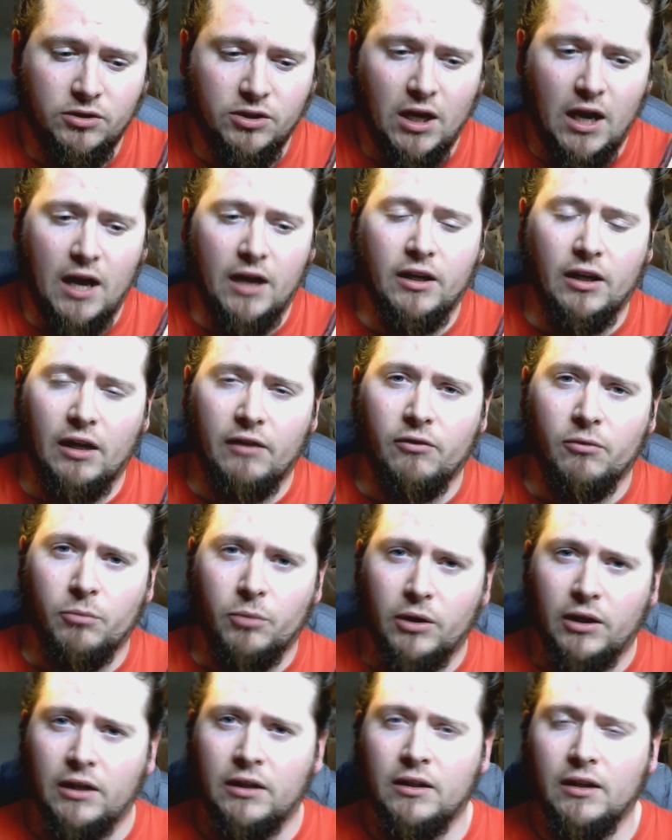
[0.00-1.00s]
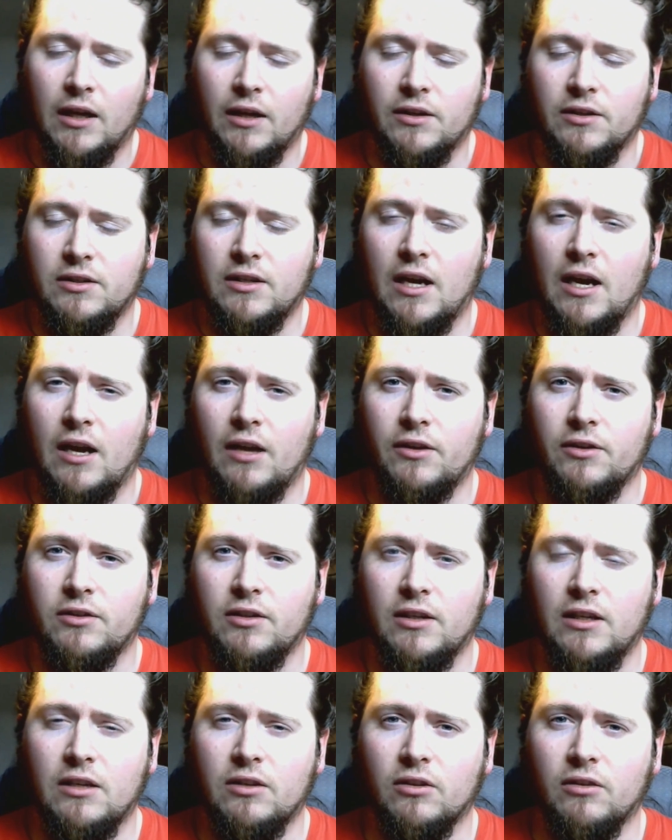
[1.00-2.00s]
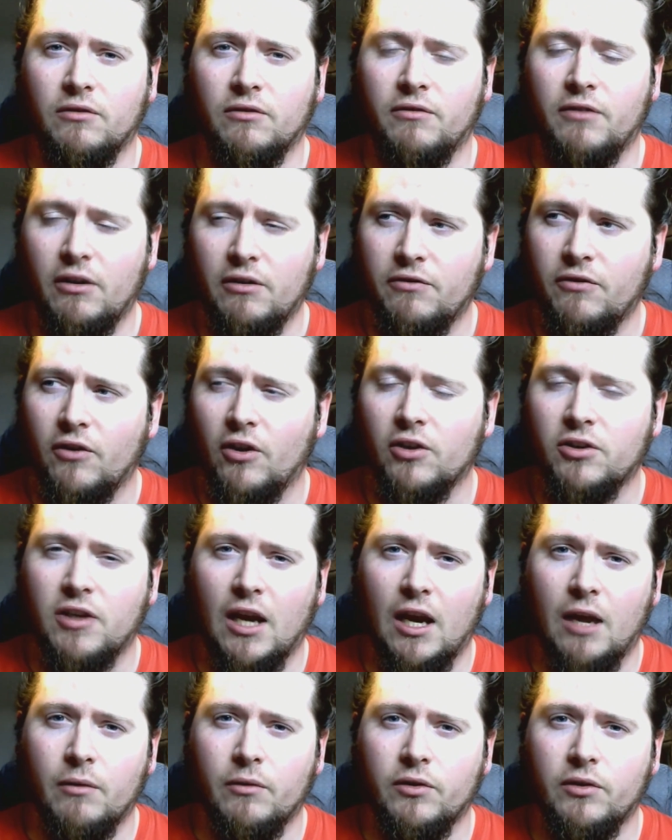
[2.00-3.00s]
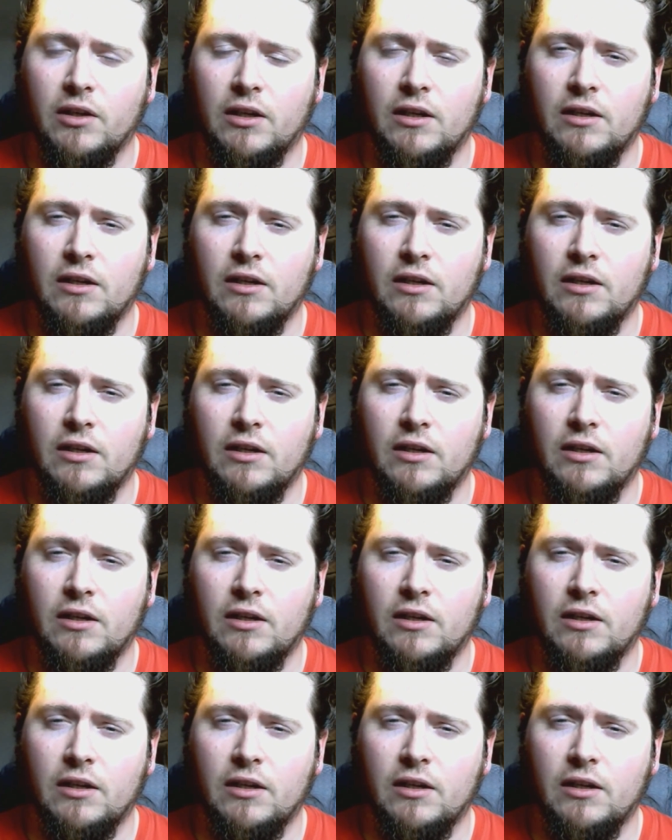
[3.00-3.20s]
starting 11 be at the start of the season, very first game of the